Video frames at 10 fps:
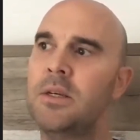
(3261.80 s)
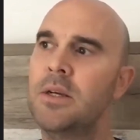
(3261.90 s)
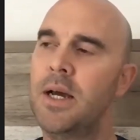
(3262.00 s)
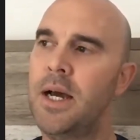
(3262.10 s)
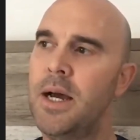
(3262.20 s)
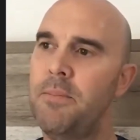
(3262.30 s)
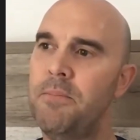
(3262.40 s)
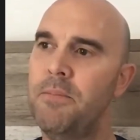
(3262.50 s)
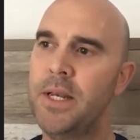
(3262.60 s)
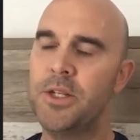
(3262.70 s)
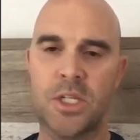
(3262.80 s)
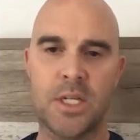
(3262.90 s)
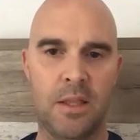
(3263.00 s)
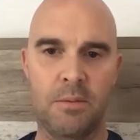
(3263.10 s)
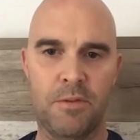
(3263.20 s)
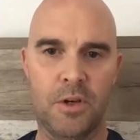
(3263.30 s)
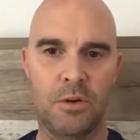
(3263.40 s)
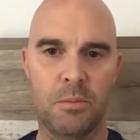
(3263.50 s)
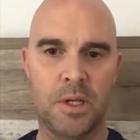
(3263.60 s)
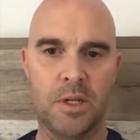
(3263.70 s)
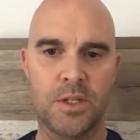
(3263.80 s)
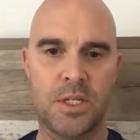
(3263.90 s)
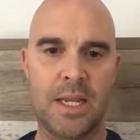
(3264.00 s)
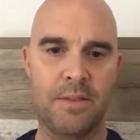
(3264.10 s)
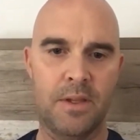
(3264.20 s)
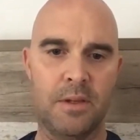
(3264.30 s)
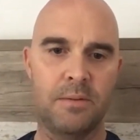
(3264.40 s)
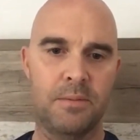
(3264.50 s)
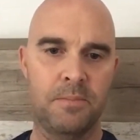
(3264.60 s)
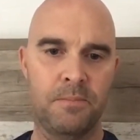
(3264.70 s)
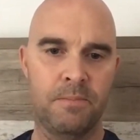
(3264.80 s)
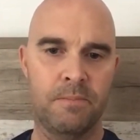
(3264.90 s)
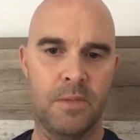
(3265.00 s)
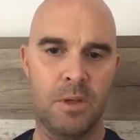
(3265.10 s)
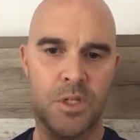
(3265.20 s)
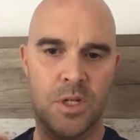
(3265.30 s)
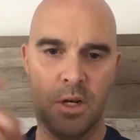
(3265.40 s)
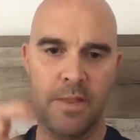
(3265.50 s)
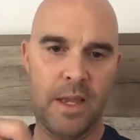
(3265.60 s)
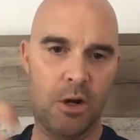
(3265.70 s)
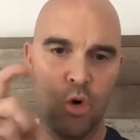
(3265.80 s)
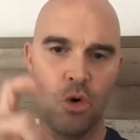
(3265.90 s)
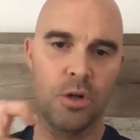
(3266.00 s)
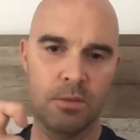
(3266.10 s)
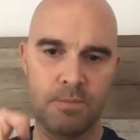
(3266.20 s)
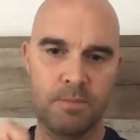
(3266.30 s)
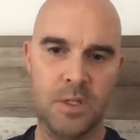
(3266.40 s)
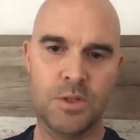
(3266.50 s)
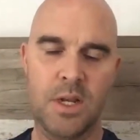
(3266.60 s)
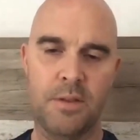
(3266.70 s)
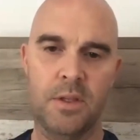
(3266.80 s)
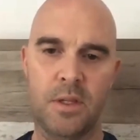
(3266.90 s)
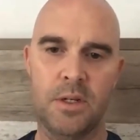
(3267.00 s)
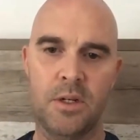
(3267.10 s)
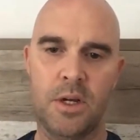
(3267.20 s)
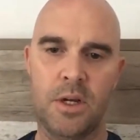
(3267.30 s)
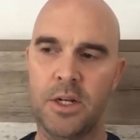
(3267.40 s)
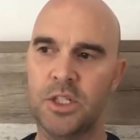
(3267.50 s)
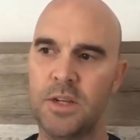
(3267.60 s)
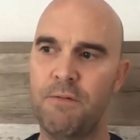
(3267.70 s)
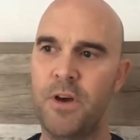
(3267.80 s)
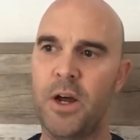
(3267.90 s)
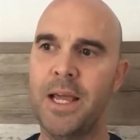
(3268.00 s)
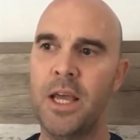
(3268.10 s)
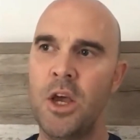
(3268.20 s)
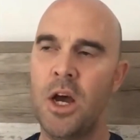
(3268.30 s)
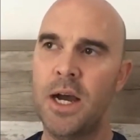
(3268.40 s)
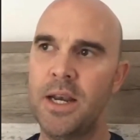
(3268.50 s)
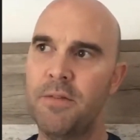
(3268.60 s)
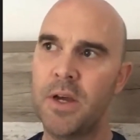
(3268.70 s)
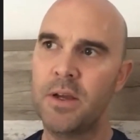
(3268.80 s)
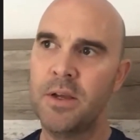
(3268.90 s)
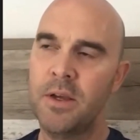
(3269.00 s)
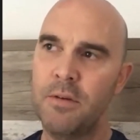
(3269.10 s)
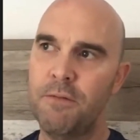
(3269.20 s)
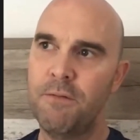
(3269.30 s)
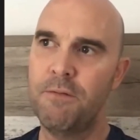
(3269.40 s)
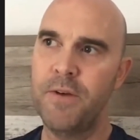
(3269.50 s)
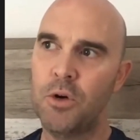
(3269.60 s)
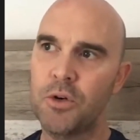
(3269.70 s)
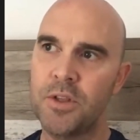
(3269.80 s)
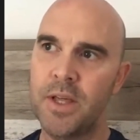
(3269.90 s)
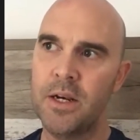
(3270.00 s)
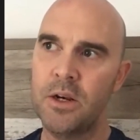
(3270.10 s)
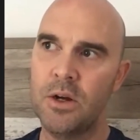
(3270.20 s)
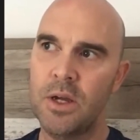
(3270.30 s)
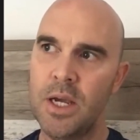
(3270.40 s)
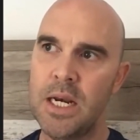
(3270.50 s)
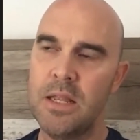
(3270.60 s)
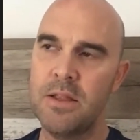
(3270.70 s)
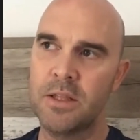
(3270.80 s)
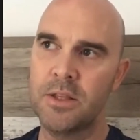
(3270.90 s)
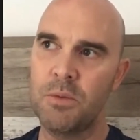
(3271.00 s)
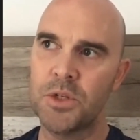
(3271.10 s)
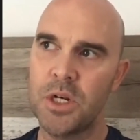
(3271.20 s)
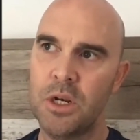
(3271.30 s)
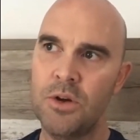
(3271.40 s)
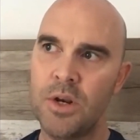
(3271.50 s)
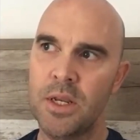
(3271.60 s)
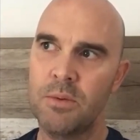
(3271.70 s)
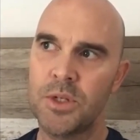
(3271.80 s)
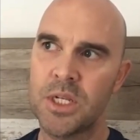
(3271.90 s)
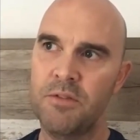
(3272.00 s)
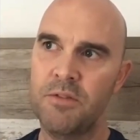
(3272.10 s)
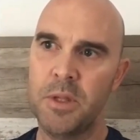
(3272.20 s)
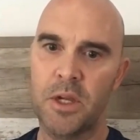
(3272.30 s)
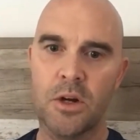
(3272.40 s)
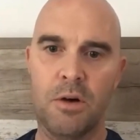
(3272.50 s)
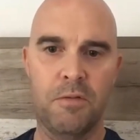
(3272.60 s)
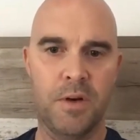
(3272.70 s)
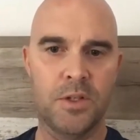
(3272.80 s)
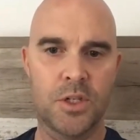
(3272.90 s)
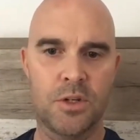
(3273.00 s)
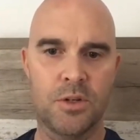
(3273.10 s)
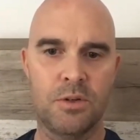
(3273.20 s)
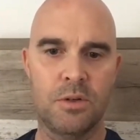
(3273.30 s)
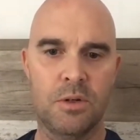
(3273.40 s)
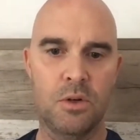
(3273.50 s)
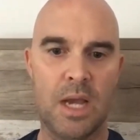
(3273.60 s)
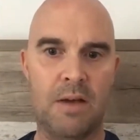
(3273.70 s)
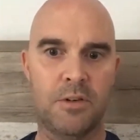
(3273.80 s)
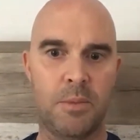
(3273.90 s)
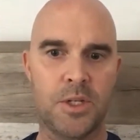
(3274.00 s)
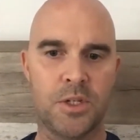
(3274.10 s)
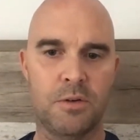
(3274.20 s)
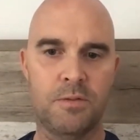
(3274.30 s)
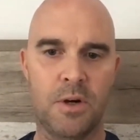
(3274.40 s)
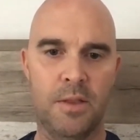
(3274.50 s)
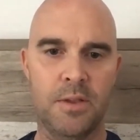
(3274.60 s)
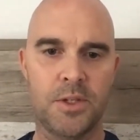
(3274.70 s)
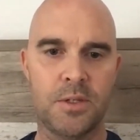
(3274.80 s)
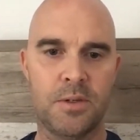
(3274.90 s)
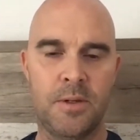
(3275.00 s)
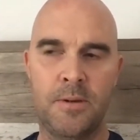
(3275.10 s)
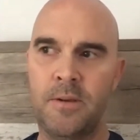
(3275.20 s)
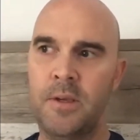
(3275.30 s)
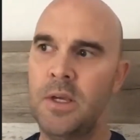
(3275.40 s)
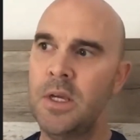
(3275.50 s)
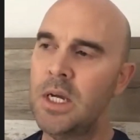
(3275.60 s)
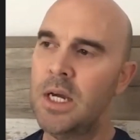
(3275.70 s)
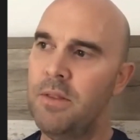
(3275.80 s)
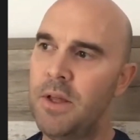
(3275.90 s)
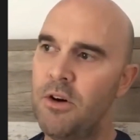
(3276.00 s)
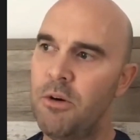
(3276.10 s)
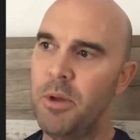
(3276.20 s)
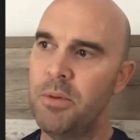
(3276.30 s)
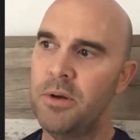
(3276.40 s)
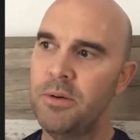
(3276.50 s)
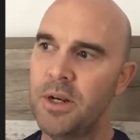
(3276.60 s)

I didn't stay at them for long because there was not about hook. There was nothing that I actually felt. I never felt that anything that I was learning was giving me the confidence to look after myself or others. And then I remember,